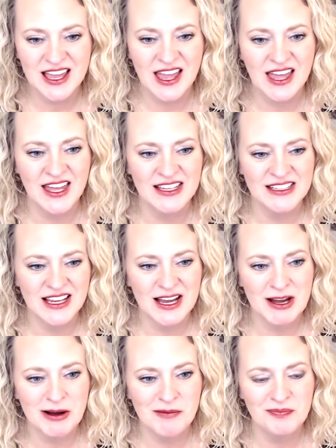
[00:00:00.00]
And
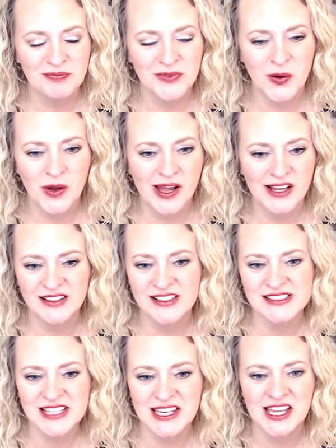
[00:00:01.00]

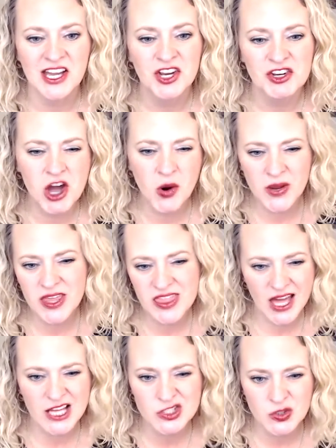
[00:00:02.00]
it's like knowing
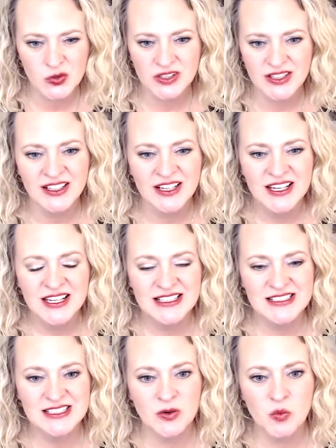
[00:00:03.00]
that door
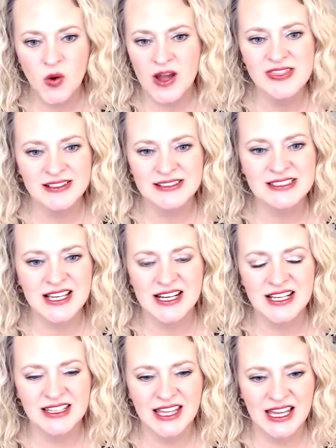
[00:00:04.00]
is the one that's going
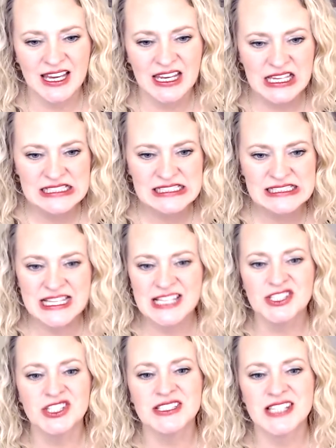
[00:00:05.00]
to like
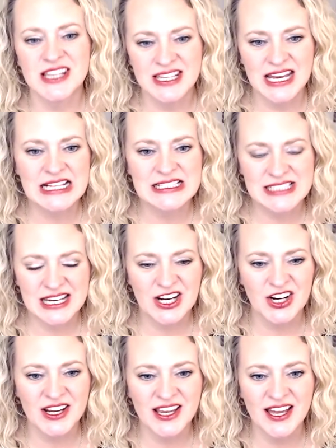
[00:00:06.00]
send you to the next
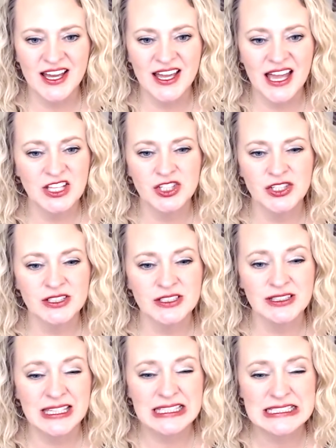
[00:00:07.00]
area, and you're
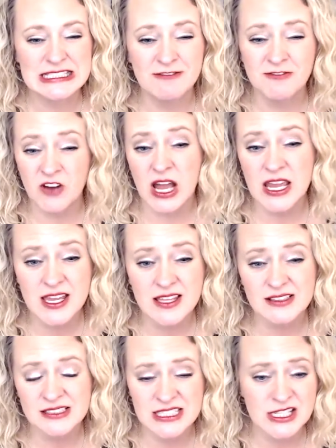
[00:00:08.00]
like defiant,
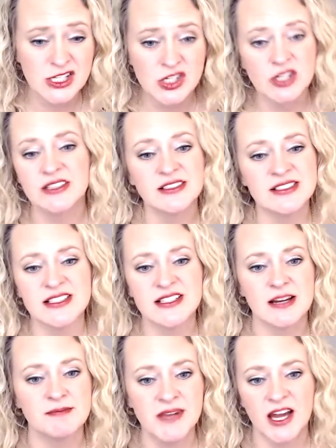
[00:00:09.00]
digging your heels in.
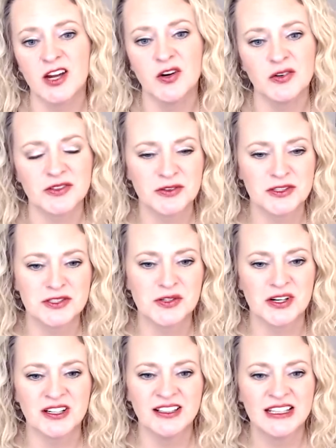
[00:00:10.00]
I'm not going through the
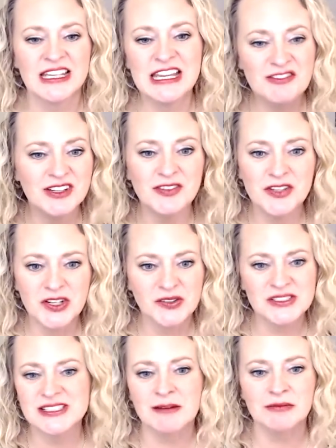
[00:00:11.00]
door, even if you know
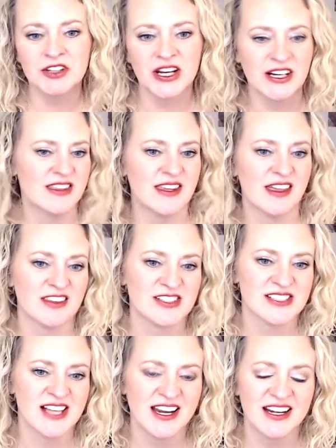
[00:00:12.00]
it's something great on the other
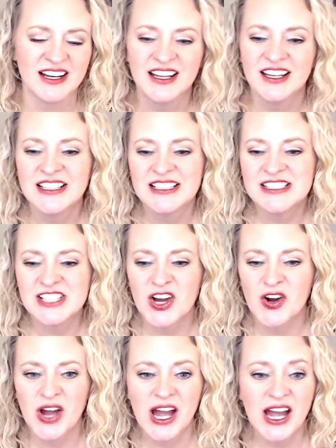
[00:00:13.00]
side.
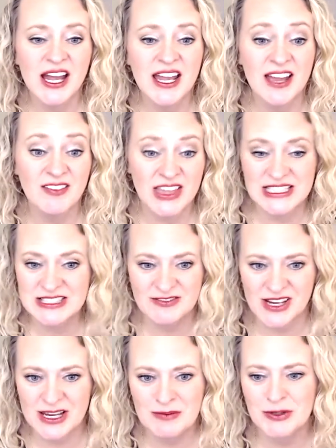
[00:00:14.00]
So I have that
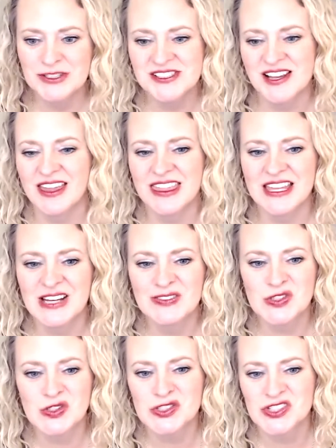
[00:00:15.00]
defiant personality. I think I've
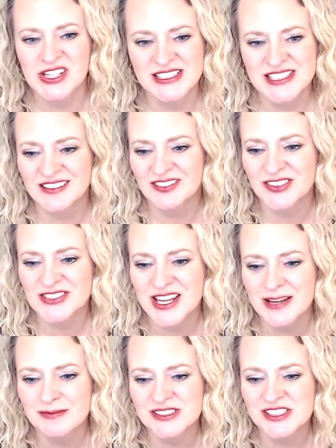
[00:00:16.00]
told you guys that a few times.